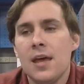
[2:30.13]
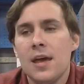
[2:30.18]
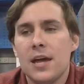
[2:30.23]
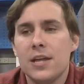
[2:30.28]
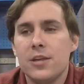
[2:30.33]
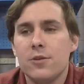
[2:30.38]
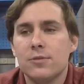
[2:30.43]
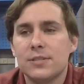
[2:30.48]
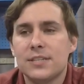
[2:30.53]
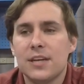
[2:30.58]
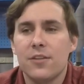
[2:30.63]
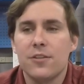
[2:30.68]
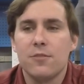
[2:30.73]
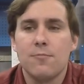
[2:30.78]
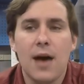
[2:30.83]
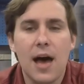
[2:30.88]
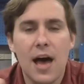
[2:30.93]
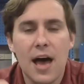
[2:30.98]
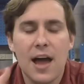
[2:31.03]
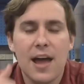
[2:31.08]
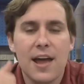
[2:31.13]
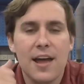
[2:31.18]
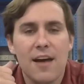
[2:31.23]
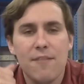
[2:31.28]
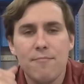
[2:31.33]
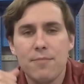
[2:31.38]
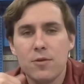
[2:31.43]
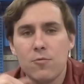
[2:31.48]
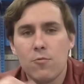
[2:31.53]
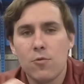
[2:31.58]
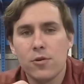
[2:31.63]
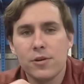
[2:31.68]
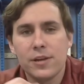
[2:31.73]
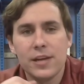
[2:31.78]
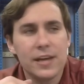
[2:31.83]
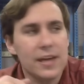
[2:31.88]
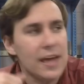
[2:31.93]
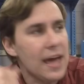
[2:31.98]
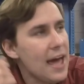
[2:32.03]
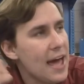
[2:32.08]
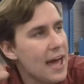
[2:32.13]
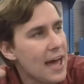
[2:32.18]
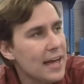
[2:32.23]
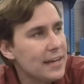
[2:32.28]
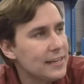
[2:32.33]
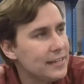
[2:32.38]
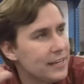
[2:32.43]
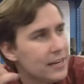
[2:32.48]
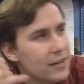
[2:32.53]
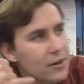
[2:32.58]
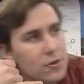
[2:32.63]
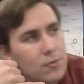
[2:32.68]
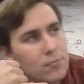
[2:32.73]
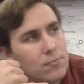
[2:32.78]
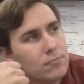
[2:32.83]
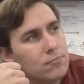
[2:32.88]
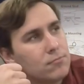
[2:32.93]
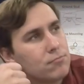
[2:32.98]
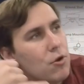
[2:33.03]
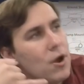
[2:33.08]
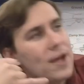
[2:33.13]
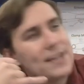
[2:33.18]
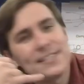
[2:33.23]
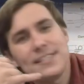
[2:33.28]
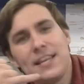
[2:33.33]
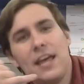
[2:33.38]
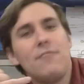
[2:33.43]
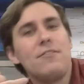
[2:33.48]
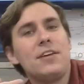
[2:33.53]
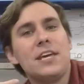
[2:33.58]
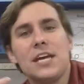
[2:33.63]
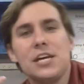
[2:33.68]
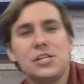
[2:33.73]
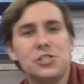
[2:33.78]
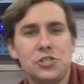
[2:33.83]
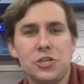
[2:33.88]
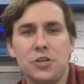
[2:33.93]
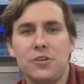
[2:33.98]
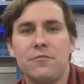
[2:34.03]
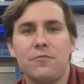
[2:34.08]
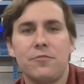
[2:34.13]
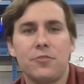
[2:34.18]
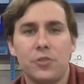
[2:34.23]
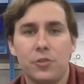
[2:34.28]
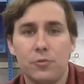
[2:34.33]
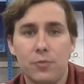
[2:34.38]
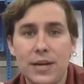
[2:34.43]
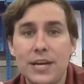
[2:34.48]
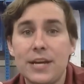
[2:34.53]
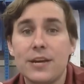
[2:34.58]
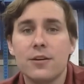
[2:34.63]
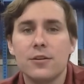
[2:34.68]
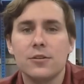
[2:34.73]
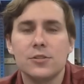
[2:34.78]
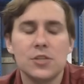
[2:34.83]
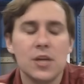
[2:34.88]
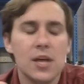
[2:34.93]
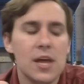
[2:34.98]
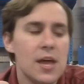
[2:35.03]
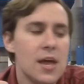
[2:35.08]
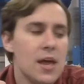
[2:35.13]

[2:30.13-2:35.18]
And you will tell them, hi, I've been working at, you know, Bryce Aviation for 3 years.